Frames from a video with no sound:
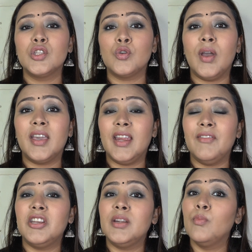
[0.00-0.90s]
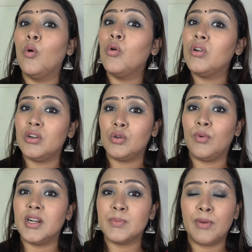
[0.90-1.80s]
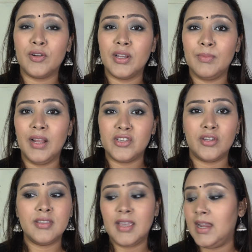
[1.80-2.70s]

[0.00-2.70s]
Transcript: So I gravitate more towards powder blushes,